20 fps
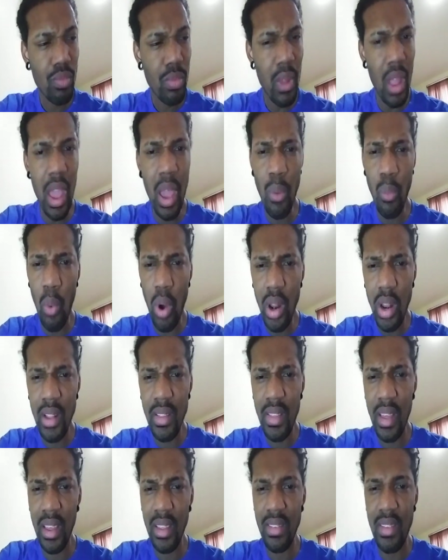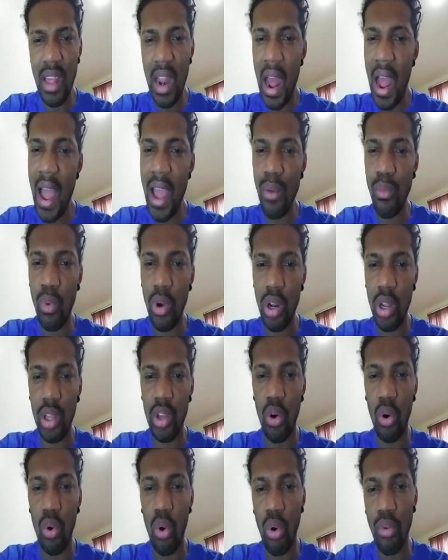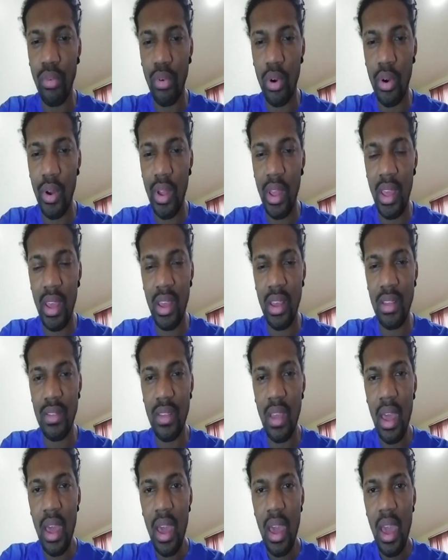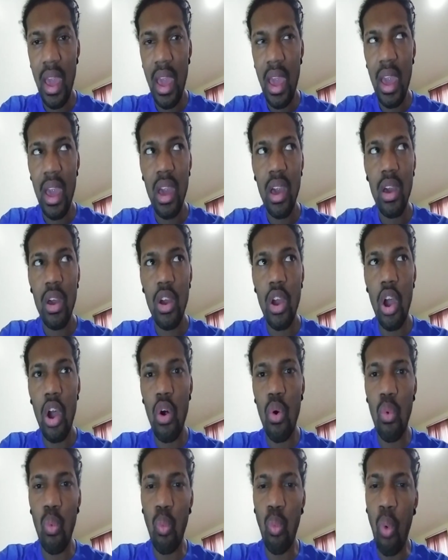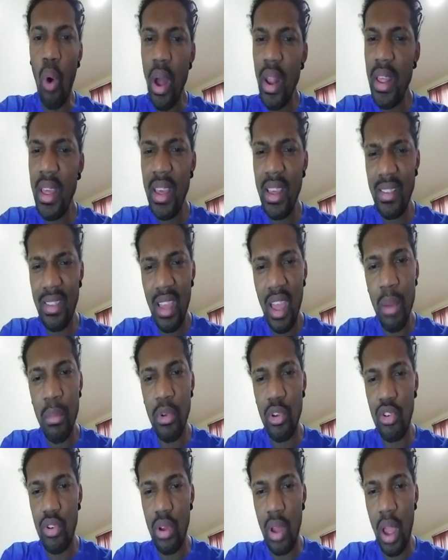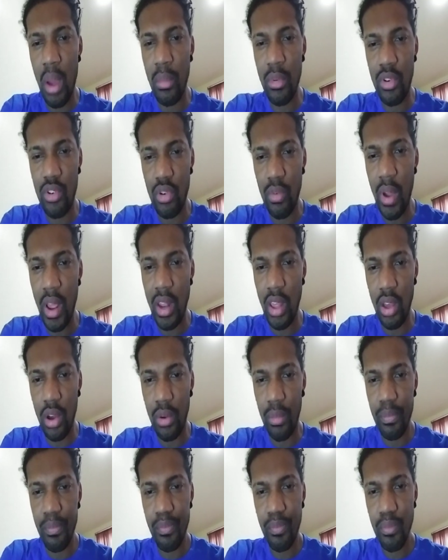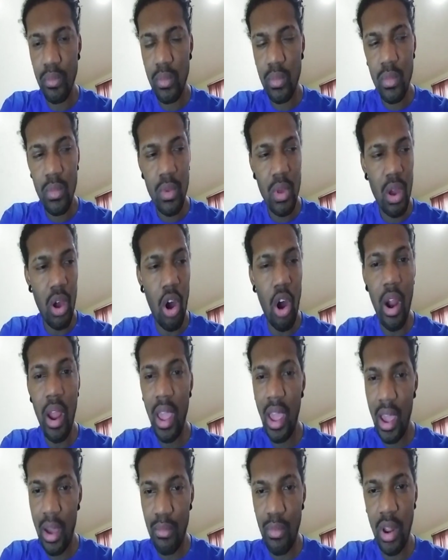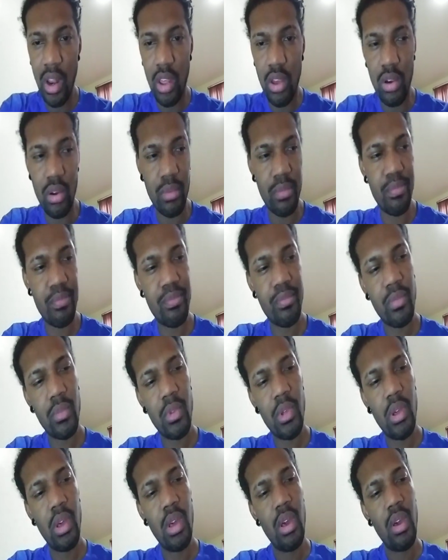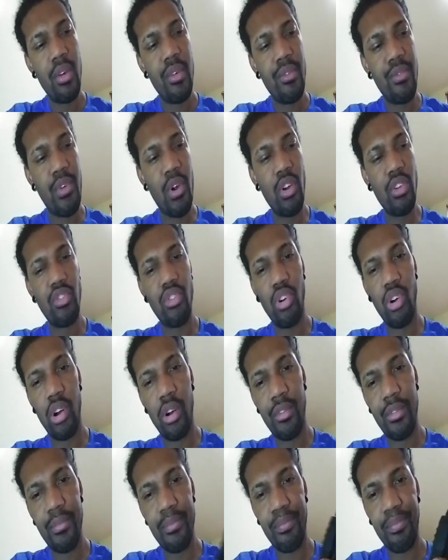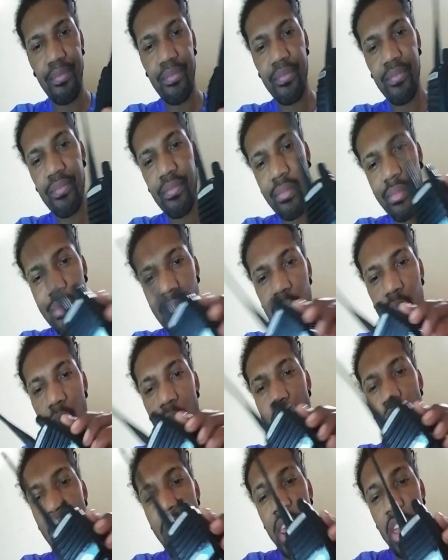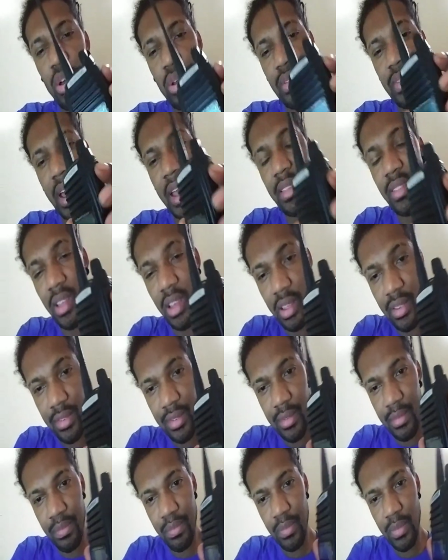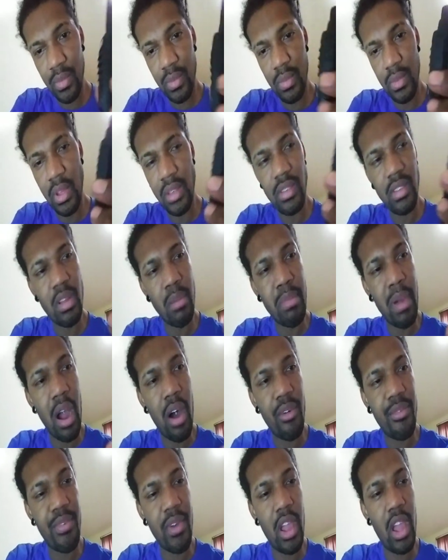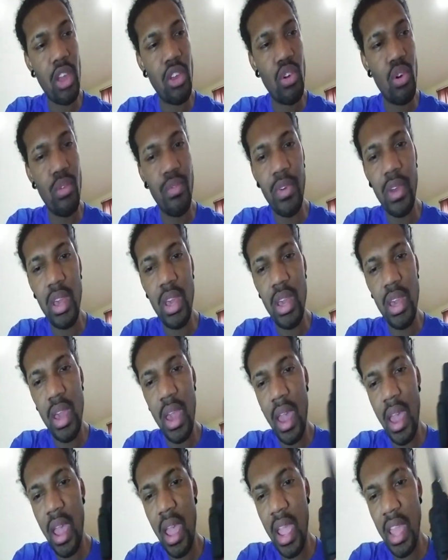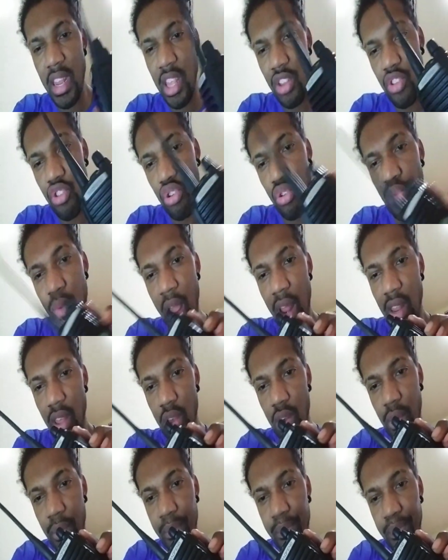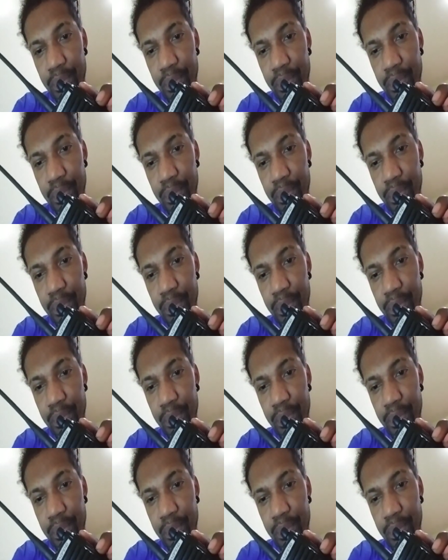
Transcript: And one of the things that I want to go over is what is amateur radio or ham radio? First off, radios like this. This is a Baofeng UV82 radio.